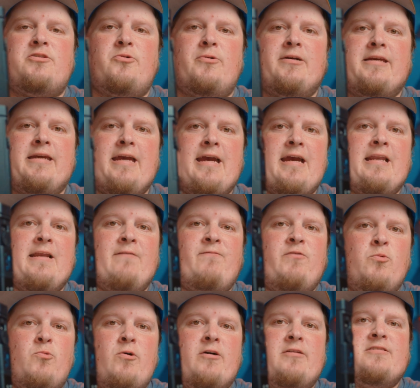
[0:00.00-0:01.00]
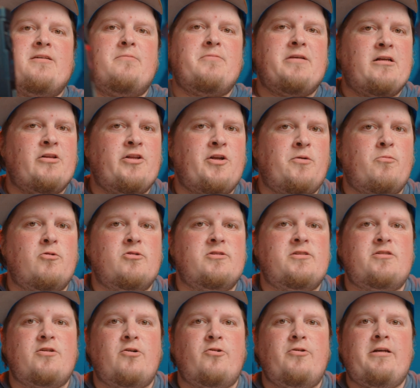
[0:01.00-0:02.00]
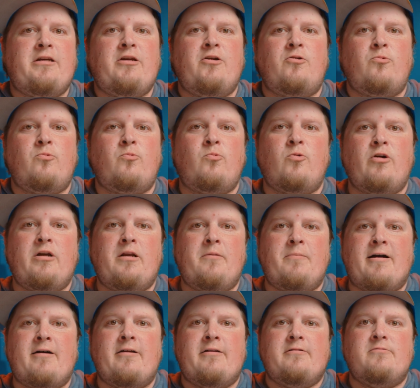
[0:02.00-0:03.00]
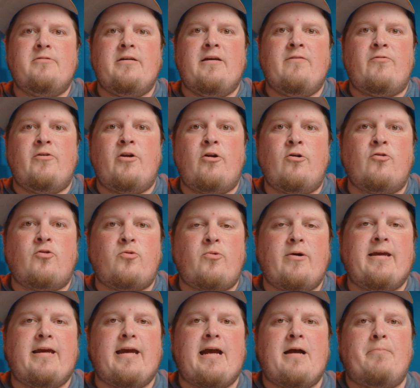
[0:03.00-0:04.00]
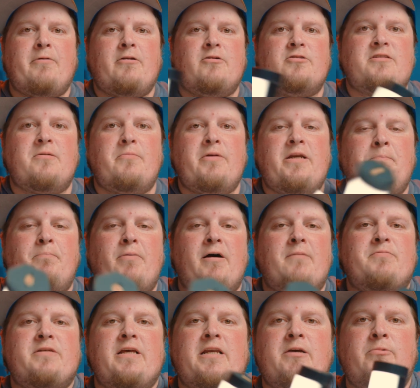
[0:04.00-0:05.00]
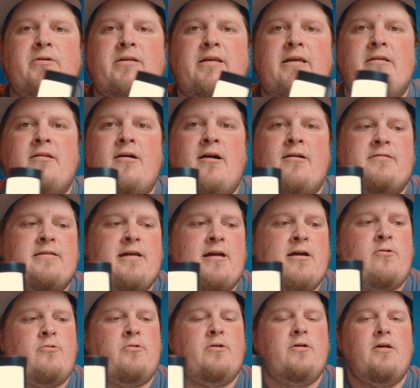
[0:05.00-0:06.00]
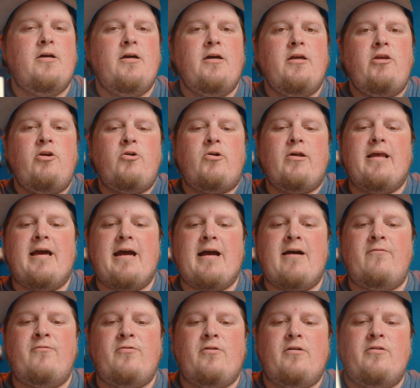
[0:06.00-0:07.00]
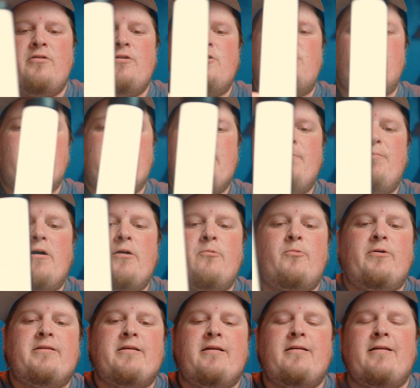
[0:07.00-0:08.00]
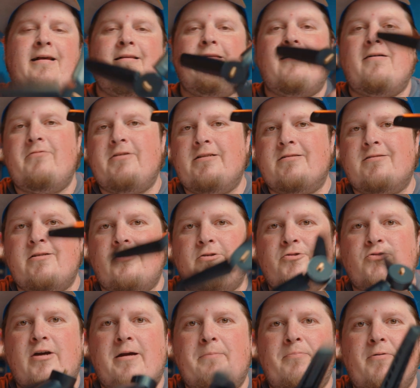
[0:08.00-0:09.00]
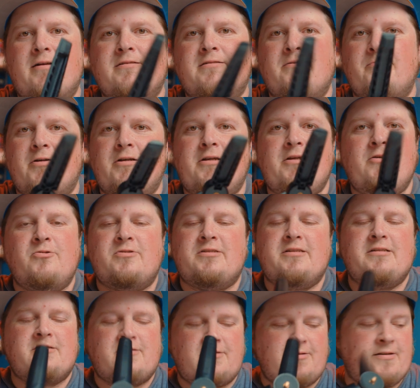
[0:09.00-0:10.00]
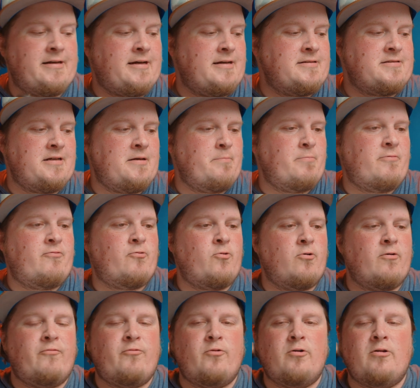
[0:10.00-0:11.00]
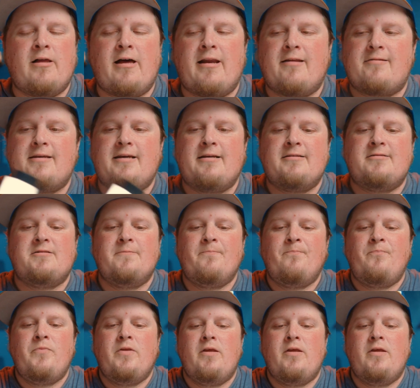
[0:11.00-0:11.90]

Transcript: So again, if you want something a little more sturdy, you're worried about if an earthquake happened or somebody bumped it, it would get knocked down. You can have the tripod with it. And I love these little tripods. I'm going to use this, like I said before, for a lot of things.